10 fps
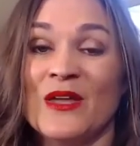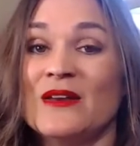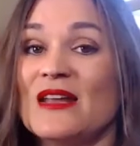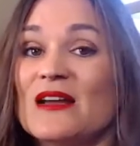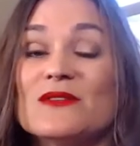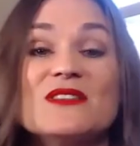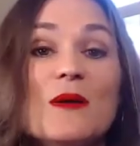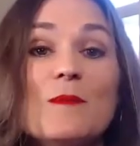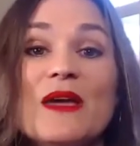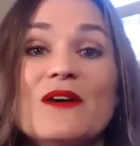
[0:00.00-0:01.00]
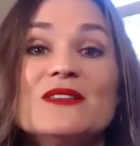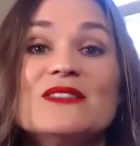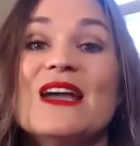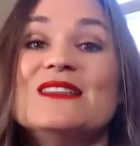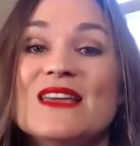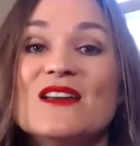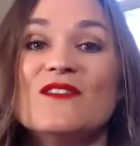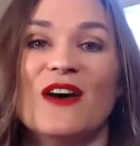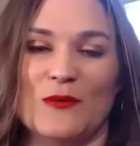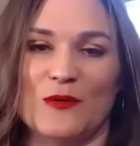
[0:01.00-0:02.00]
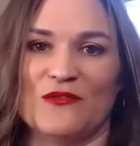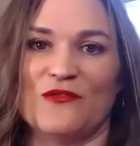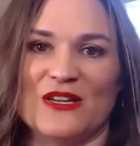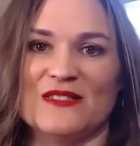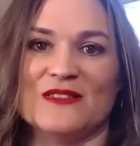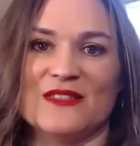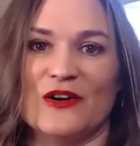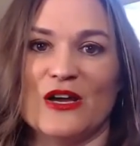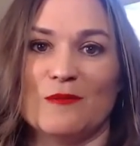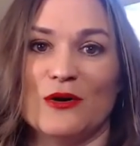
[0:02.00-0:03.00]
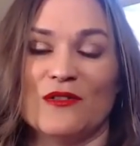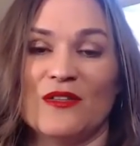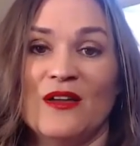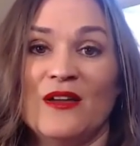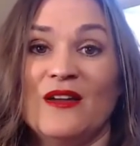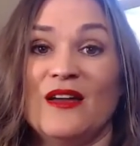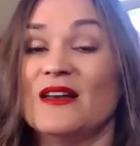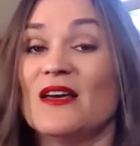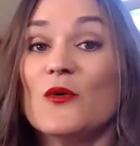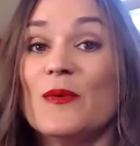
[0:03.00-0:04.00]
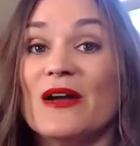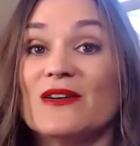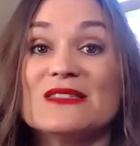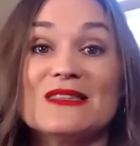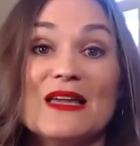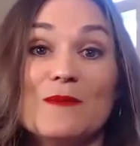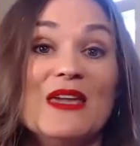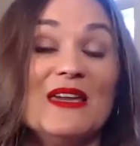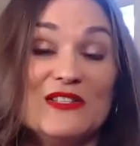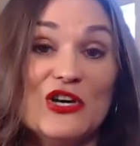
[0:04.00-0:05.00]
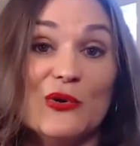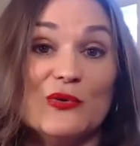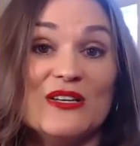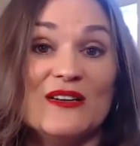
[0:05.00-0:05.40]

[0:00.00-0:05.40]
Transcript: Now, some parents identify with the phrase cesarean birth, and other parents like me don't.